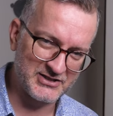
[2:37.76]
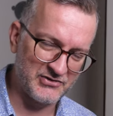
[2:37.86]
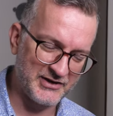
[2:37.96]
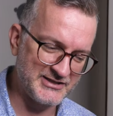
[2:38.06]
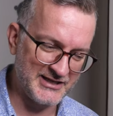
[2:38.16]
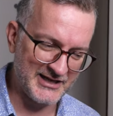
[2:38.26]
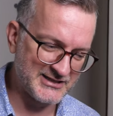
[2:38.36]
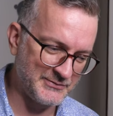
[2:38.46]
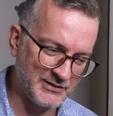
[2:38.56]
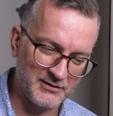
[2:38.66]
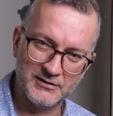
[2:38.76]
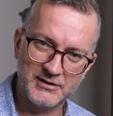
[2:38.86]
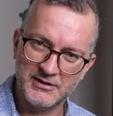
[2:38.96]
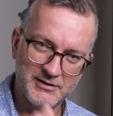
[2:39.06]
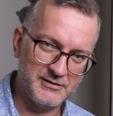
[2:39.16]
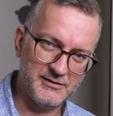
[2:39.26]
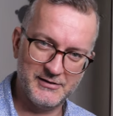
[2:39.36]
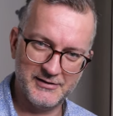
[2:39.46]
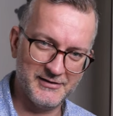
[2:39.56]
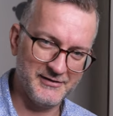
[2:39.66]
crazy XML
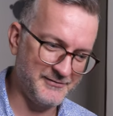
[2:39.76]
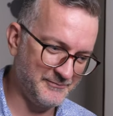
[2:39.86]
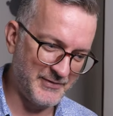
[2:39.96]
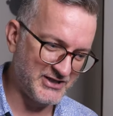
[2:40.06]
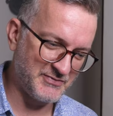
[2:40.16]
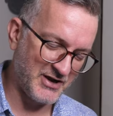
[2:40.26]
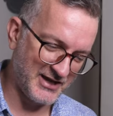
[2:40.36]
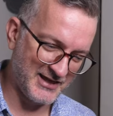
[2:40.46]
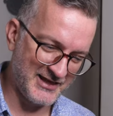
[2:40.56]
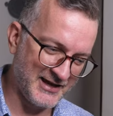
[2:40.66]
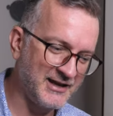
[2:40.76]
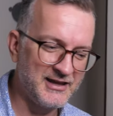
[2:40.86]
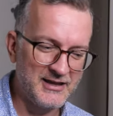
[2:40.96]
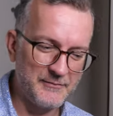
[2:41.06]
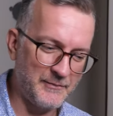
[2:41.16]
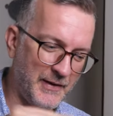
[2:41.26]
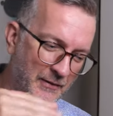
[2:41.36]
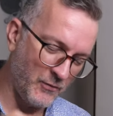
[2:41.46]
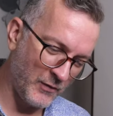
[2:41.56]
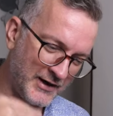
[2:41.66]
benchmarking thing,
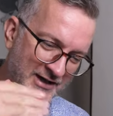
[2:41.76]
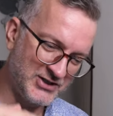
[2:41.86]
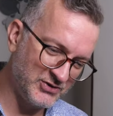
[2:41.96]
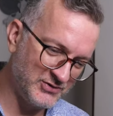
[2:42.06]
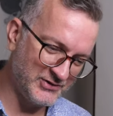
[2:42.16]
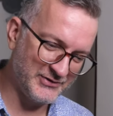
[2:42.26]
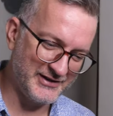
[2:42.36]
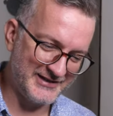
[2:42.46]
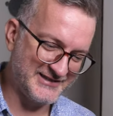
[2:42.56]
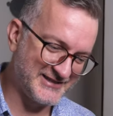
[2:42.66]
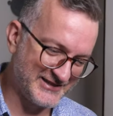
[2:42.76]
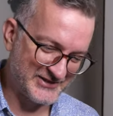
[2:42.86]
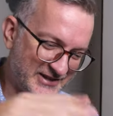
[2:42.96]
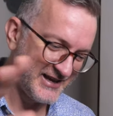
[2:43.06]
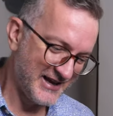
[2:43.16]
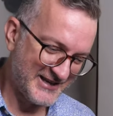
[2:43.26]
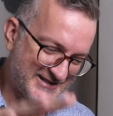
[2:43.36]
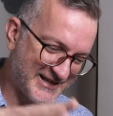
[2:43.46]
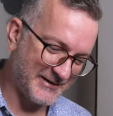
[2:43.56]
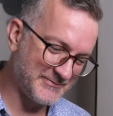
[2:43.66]
but what I do is just
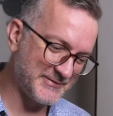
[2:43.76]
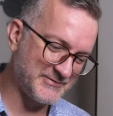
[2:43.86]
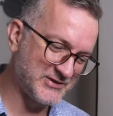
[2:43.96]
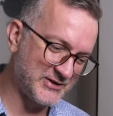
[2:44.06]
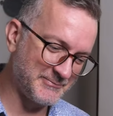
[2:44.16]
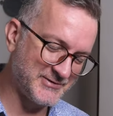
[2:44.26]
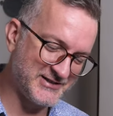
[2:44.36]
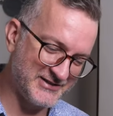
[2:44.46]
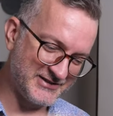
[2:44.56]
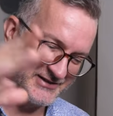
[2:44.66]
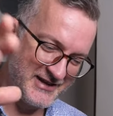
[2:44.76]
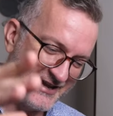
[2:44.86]
set up some scripts to